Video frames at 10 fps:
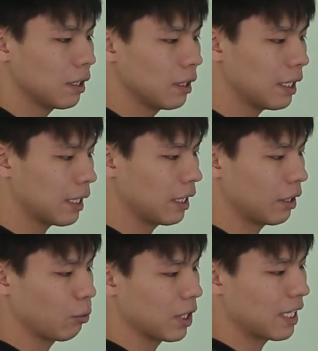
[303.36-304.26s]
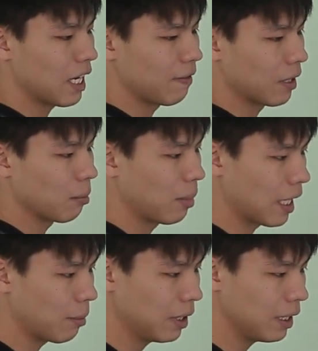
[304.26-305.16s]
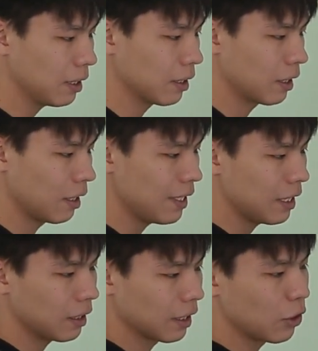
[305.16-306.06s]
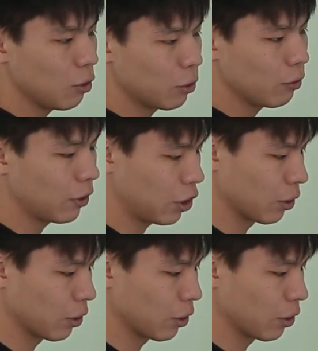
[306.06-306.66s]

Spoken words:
Since this is a graph of a parabola, let's find its vertex.